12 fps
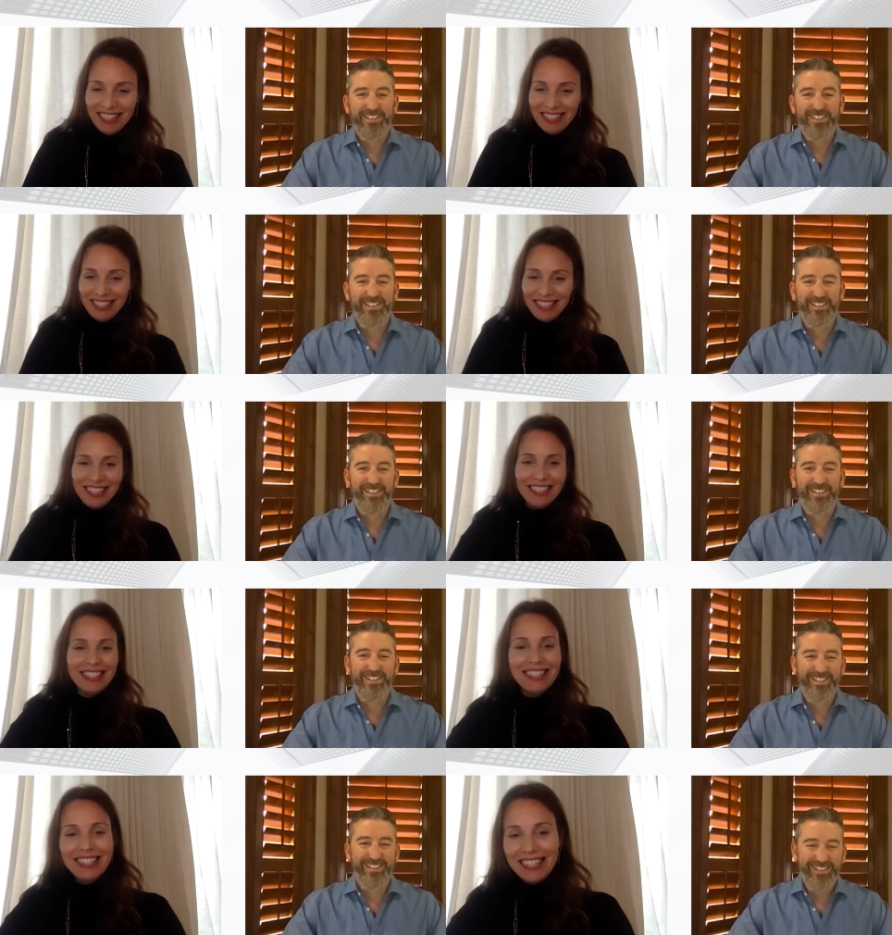Speaker 1: a
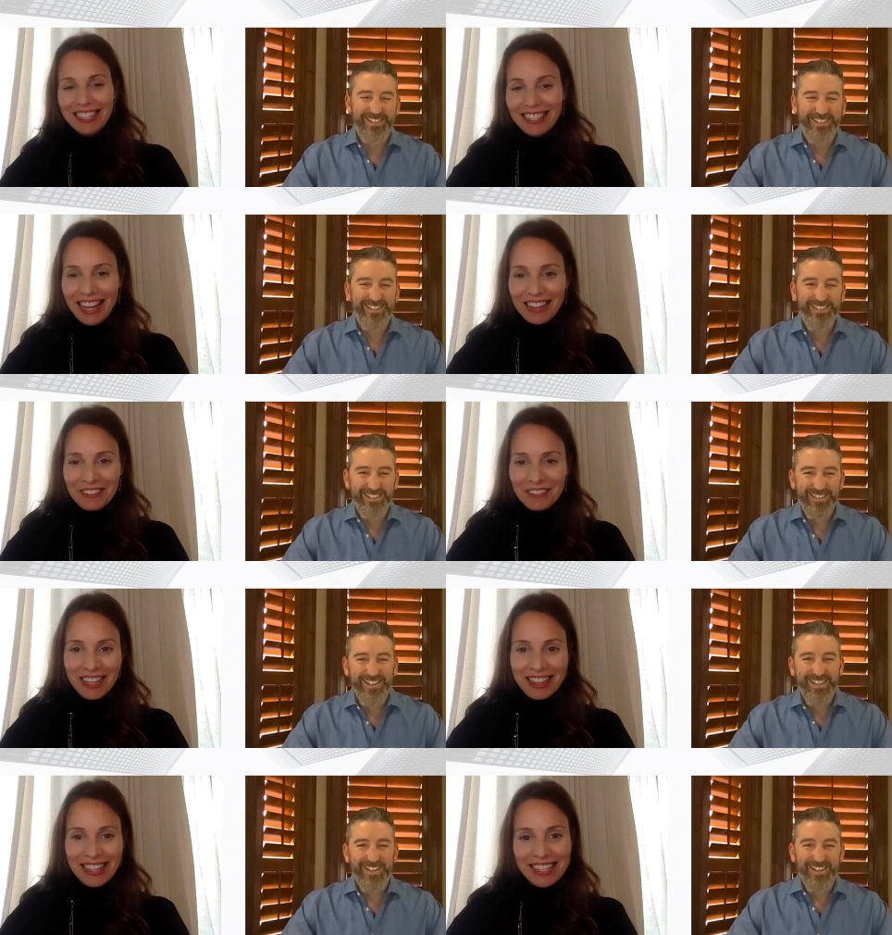lot of great
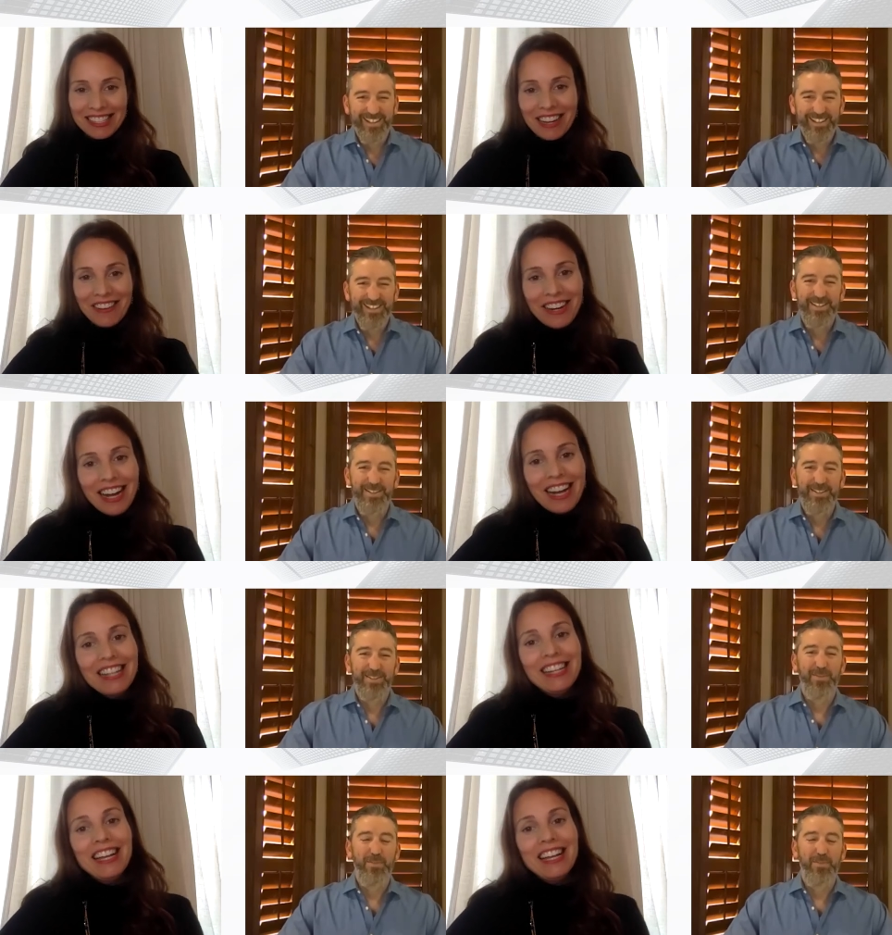things going on.